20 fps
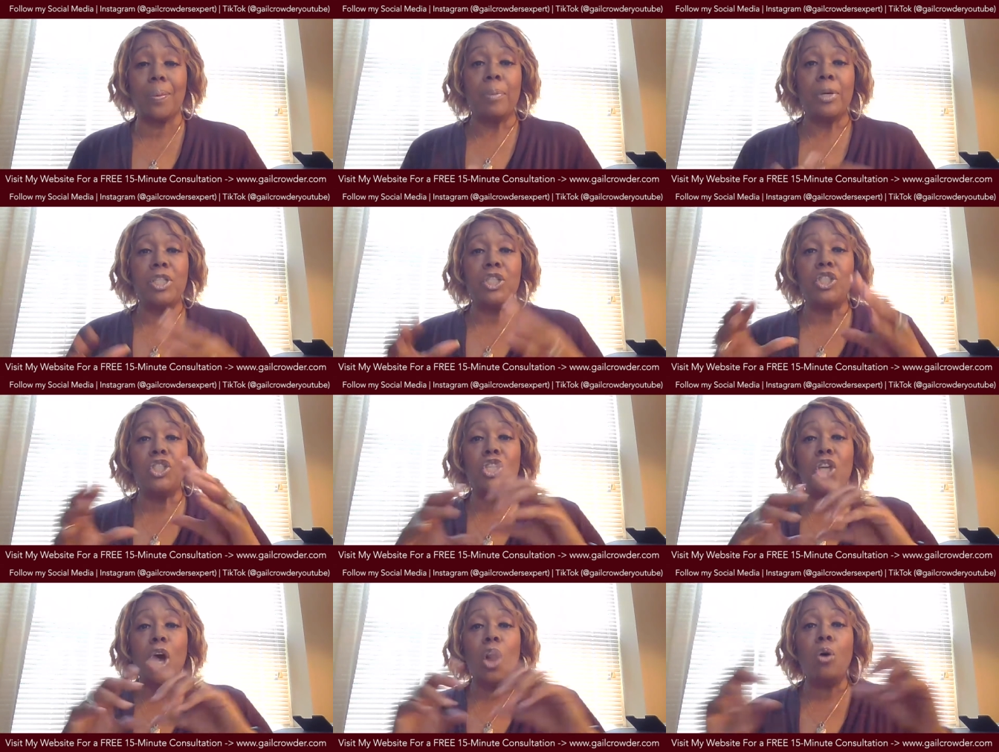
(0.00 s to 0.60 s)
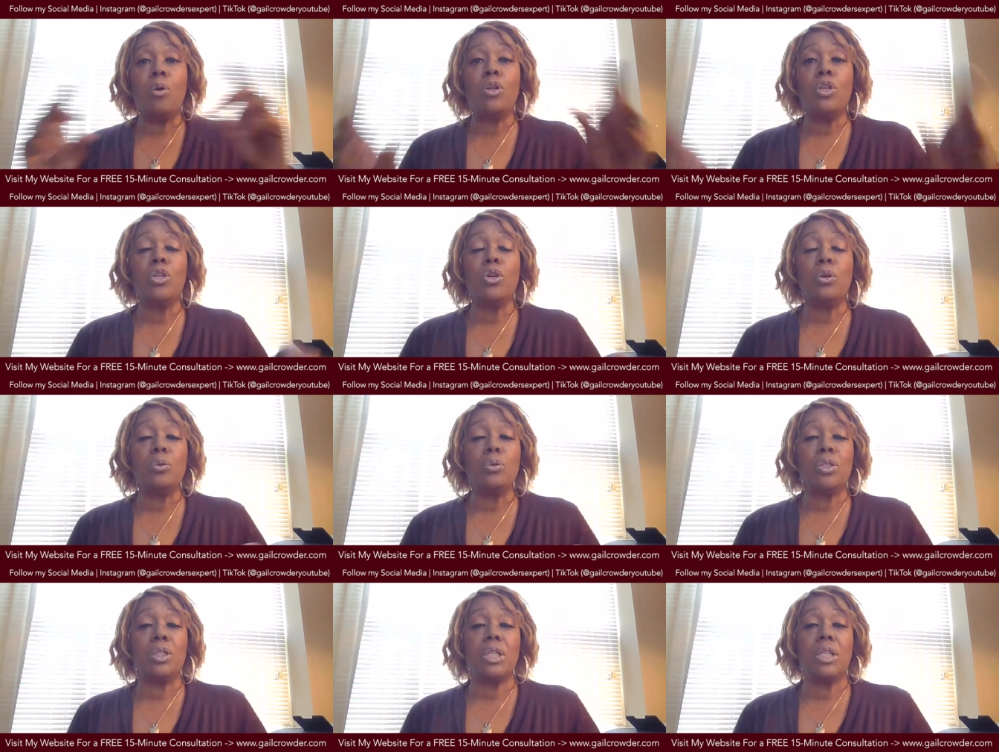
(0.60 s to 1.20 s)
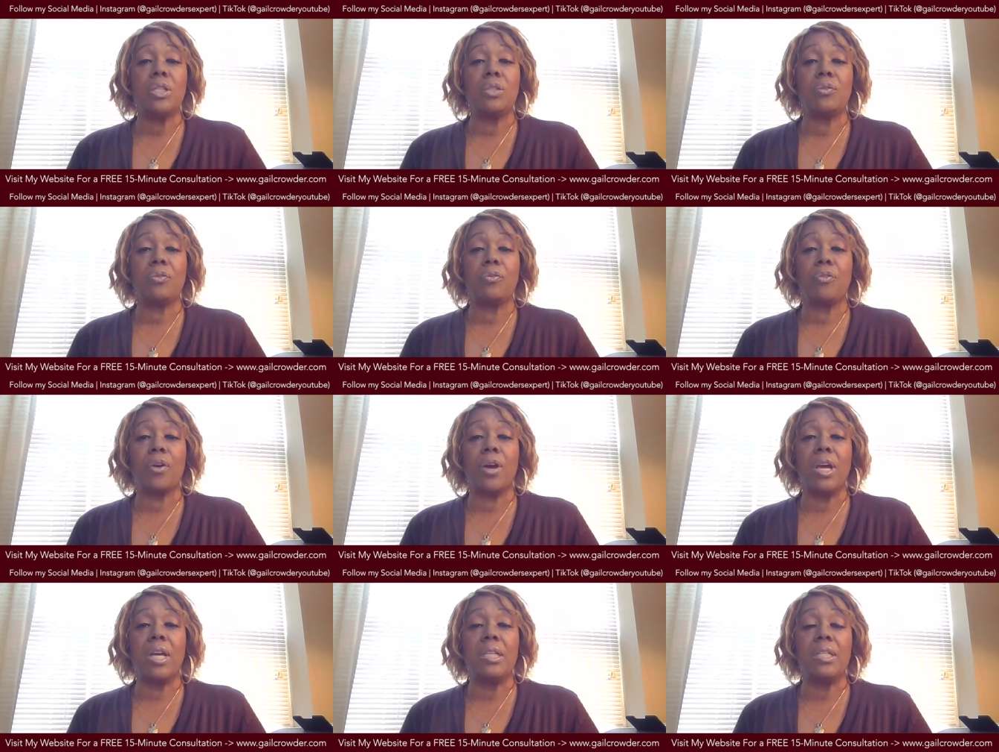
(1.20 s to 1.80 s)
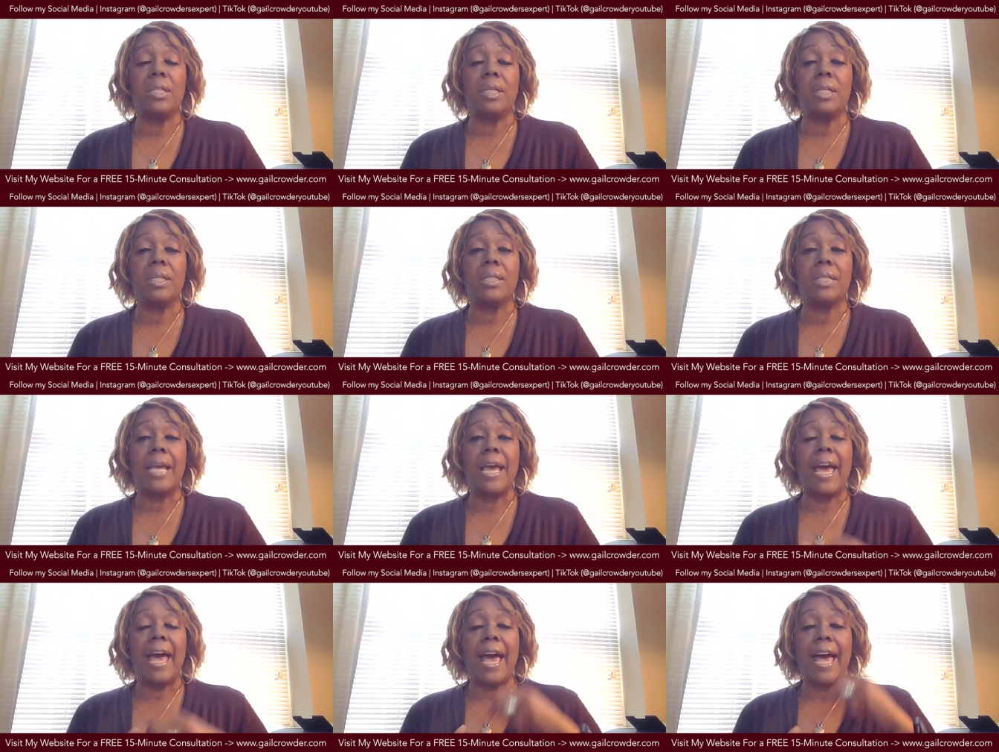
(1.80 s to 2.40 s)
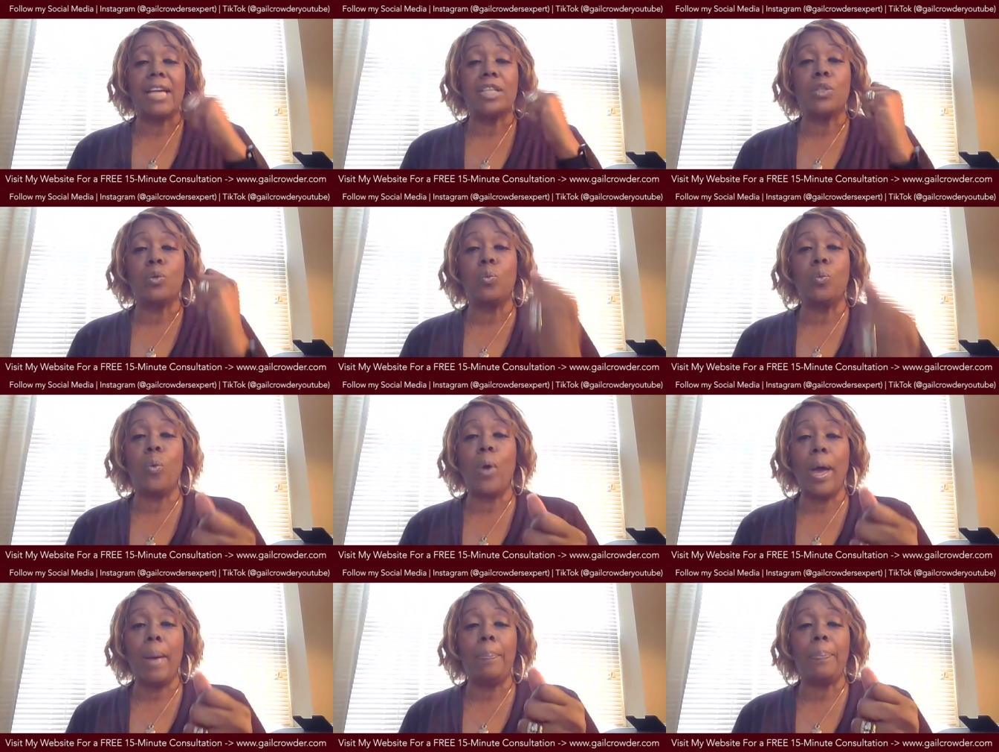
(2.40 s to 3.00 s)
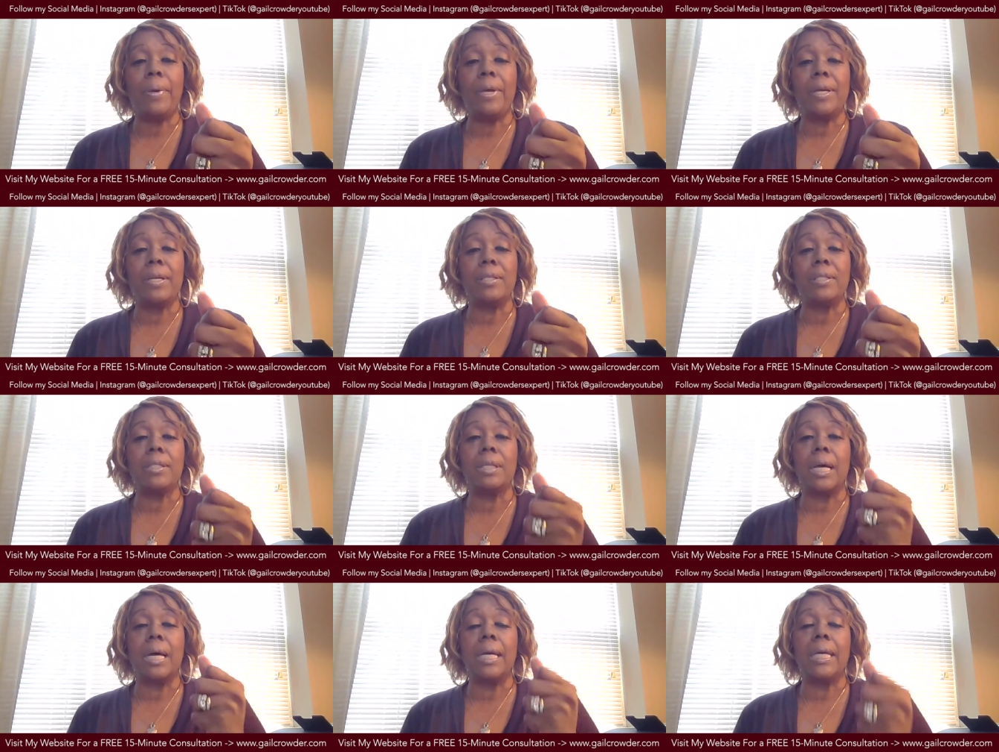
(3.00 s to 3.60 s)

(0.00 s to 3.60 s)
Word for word: But don't use these phrases as weapons